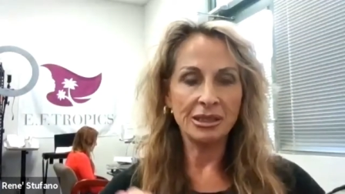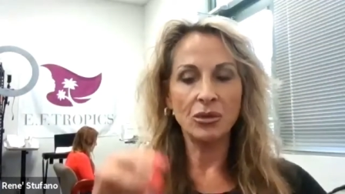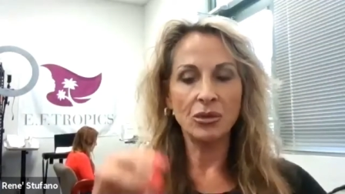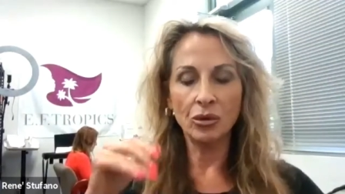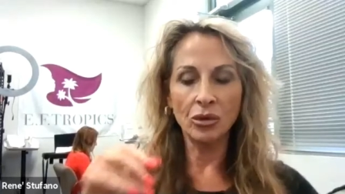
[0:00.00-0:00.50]

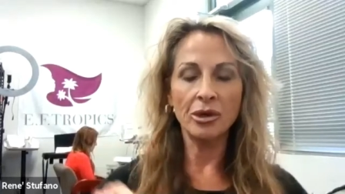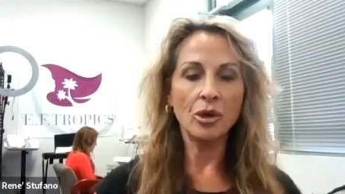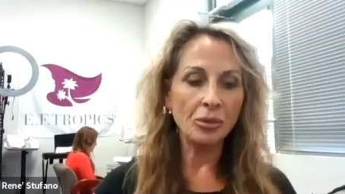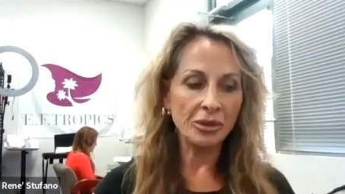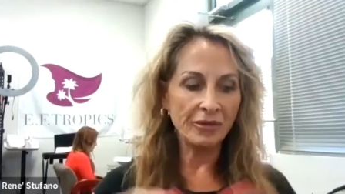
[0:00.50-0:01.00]
So in order to
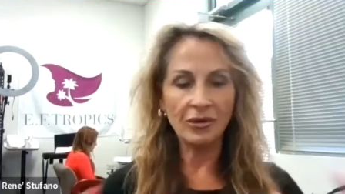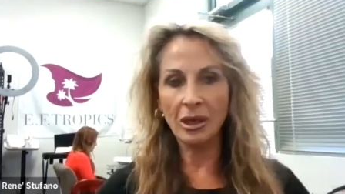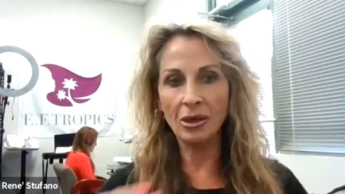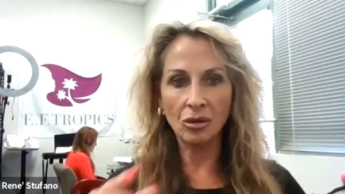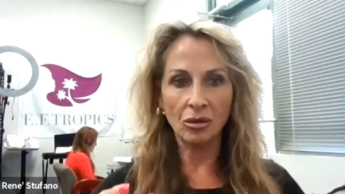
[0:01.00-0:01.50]
open that
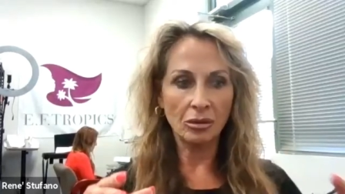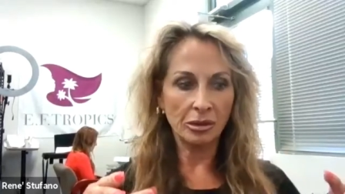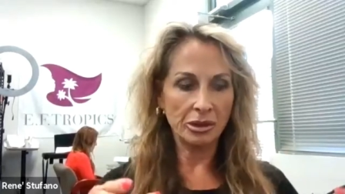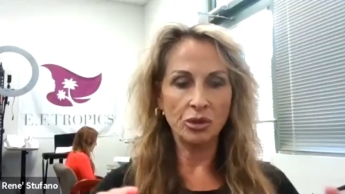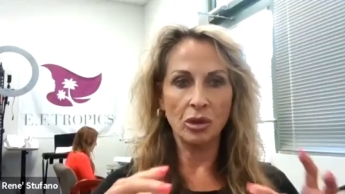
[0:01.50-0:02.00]
follicle
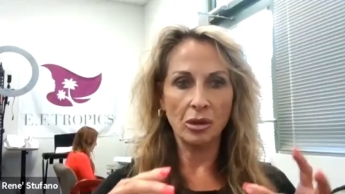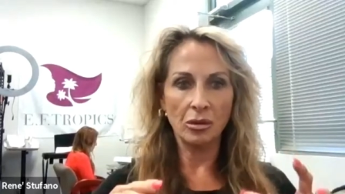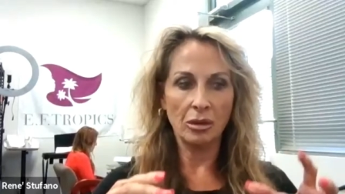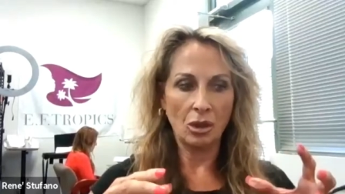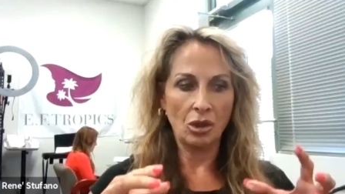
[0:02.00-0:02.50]
to
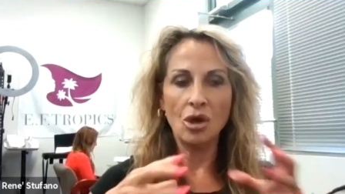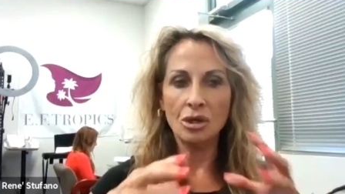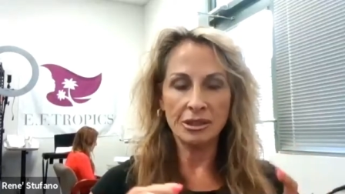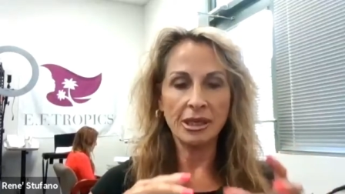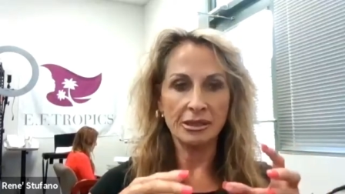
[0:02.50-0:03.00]
a
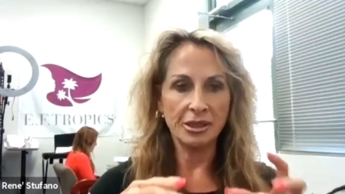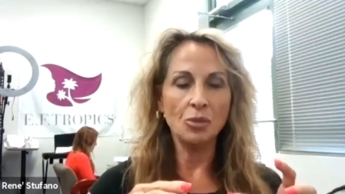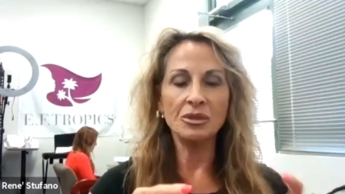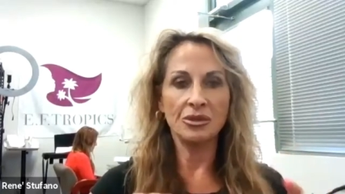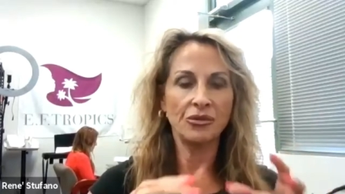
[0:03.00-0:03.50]
large size, it
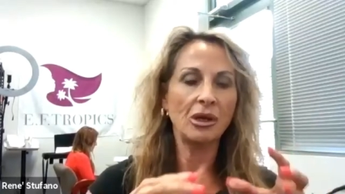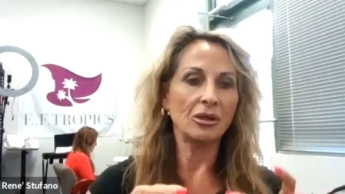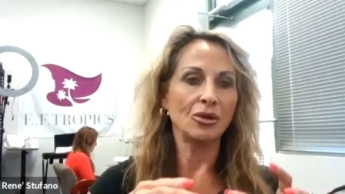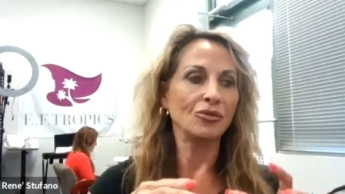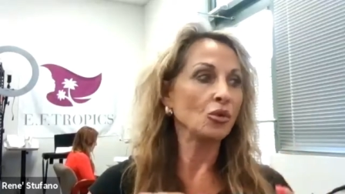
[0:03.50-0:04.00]
opens the
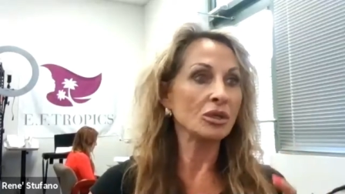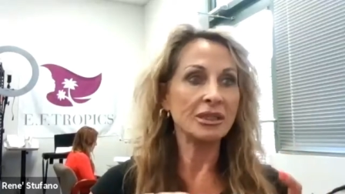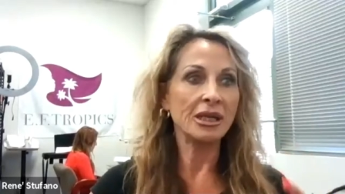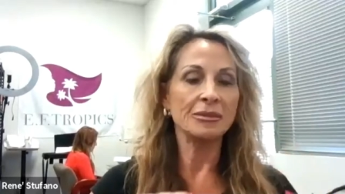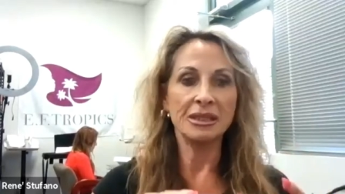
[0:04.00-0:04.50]
follicle 4
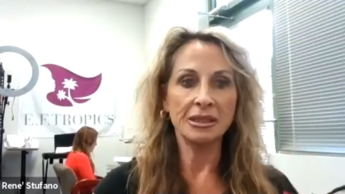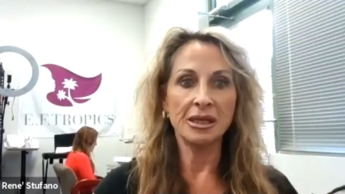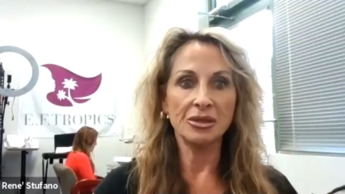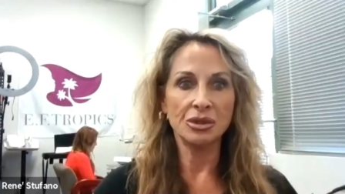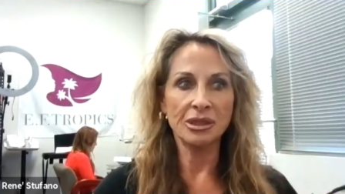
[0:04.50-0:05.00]
times its
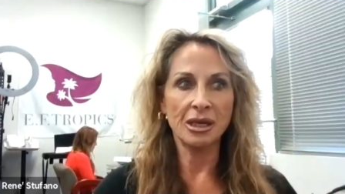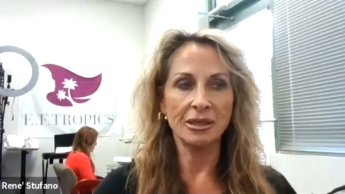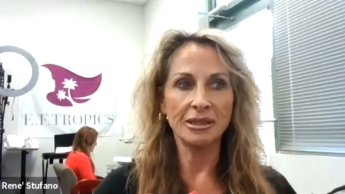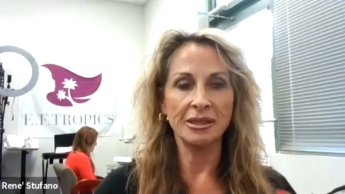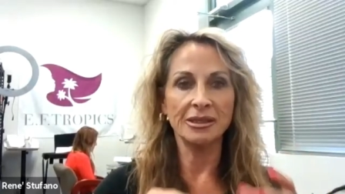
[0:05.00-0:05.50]
natural
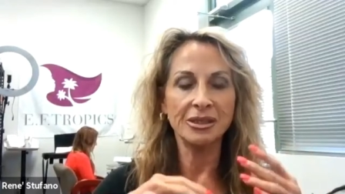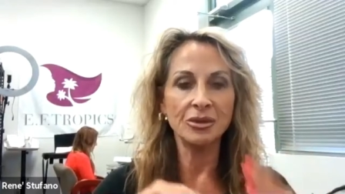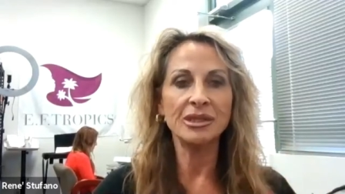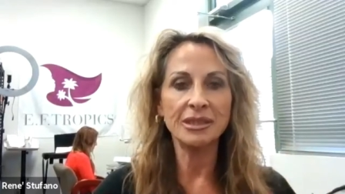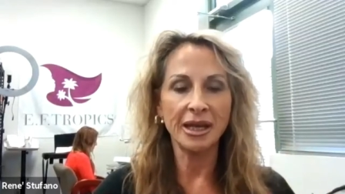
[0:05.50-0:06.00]
size. And
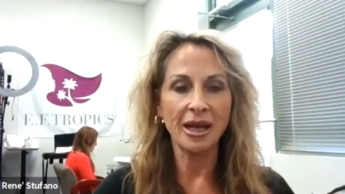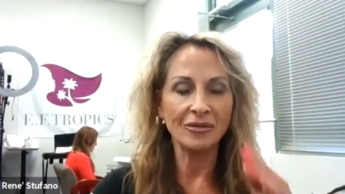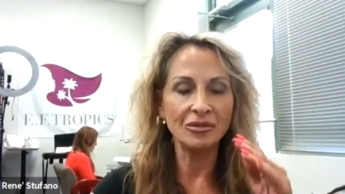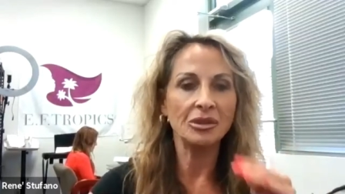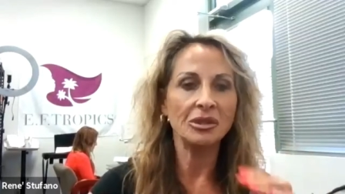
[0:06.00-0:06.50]
seriously,
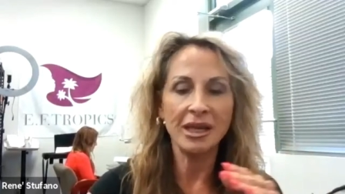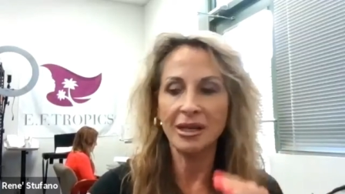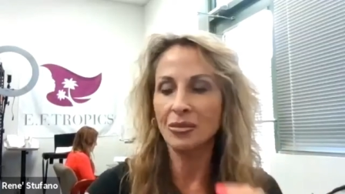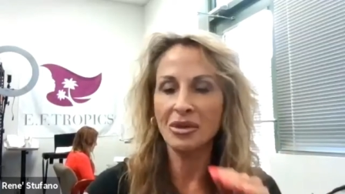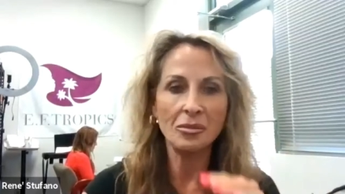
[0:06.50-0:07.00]
I've looked at
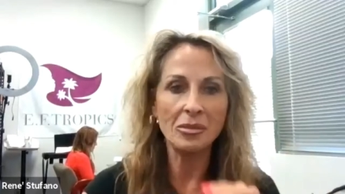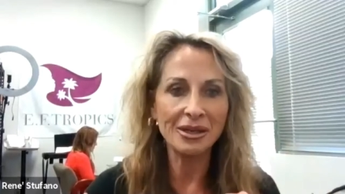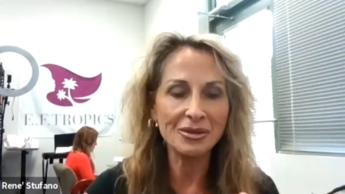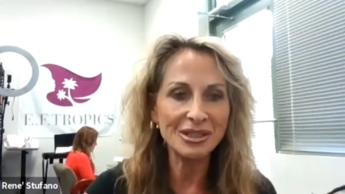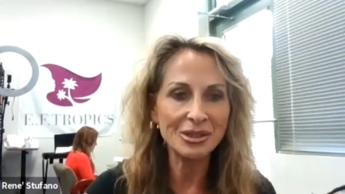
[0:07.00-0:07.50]
it with a
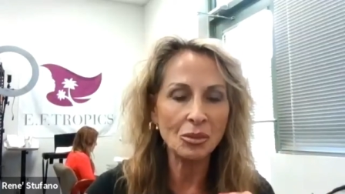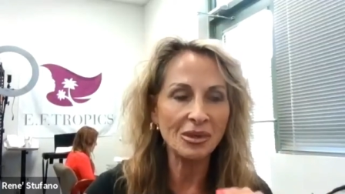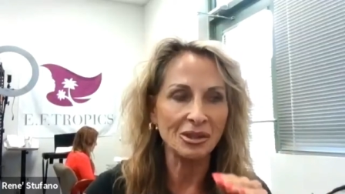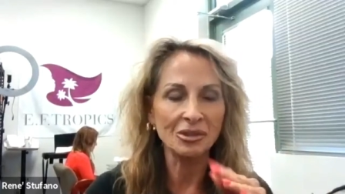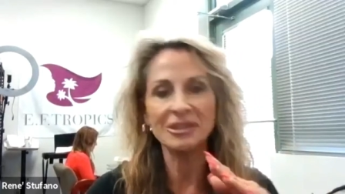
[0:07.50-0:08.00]
microscope
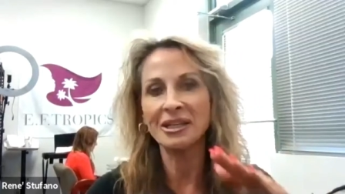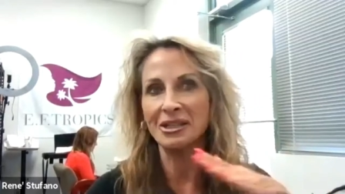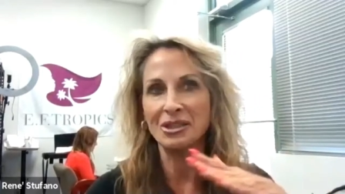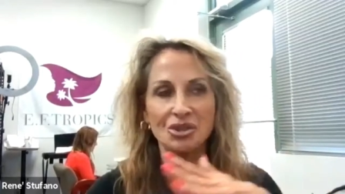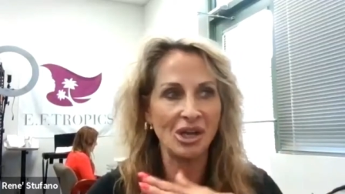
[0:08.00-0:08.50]
and it looks like
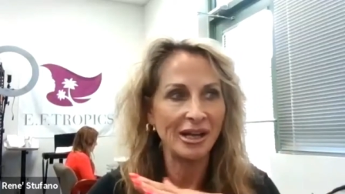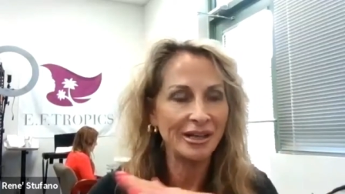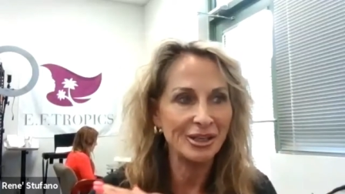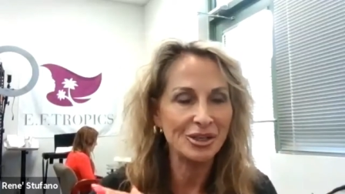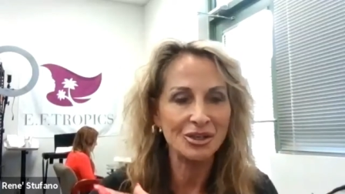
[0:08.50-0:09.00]
these
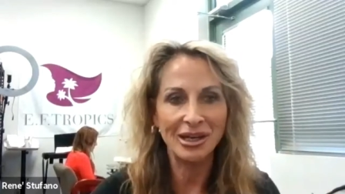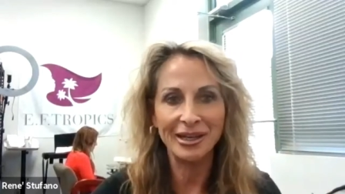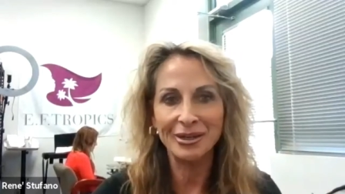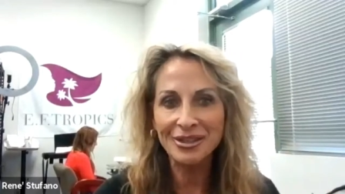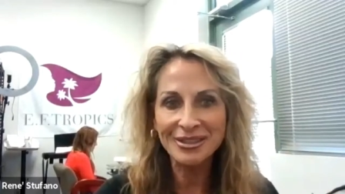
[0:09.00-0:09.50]
giant
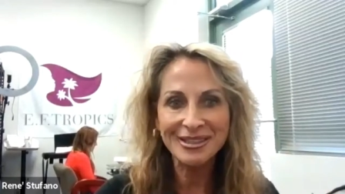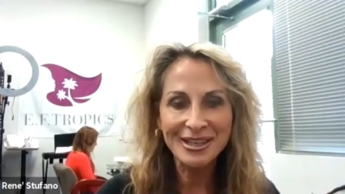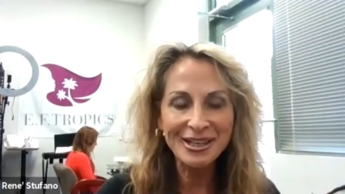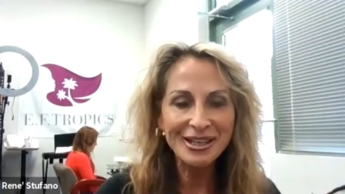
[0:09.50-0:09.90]
craters.